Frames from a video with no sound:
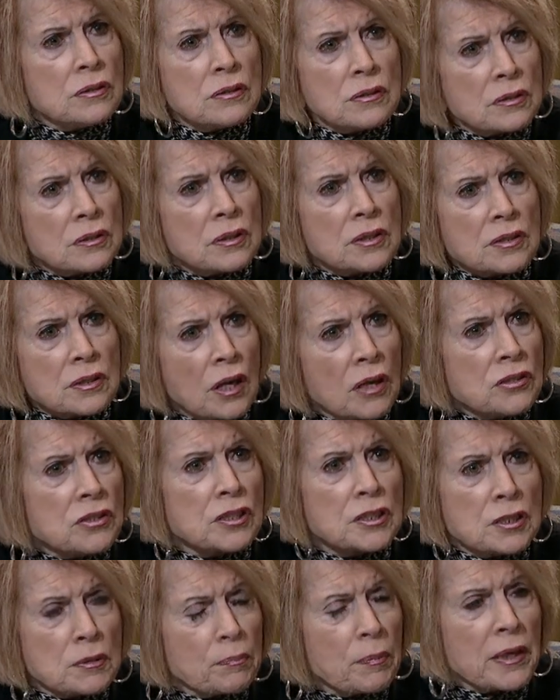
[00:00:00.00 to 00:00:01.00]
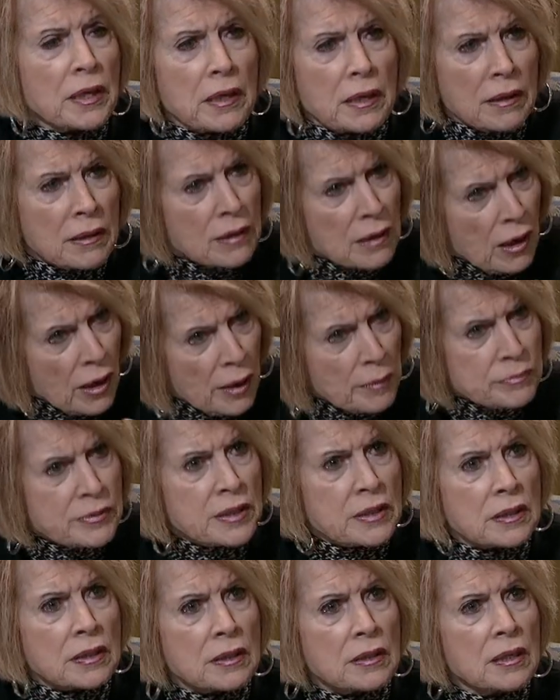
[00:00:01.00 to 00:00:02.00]
Mm-hmm. He's not just being
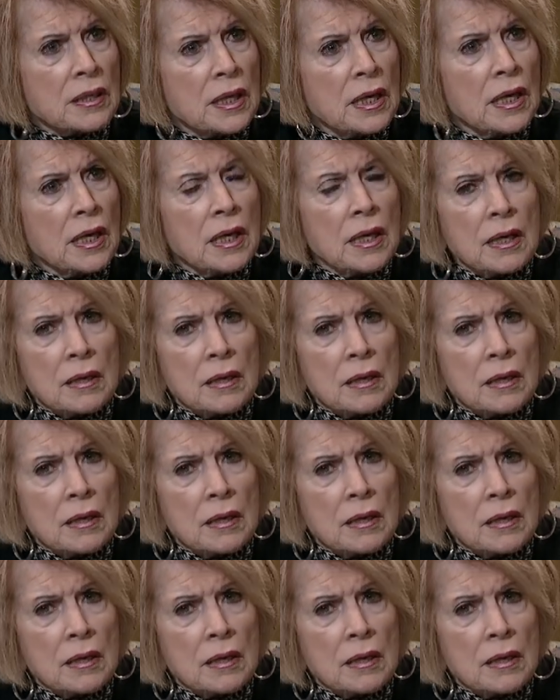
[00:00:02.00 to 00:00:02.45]
obstinate, mm-hmm.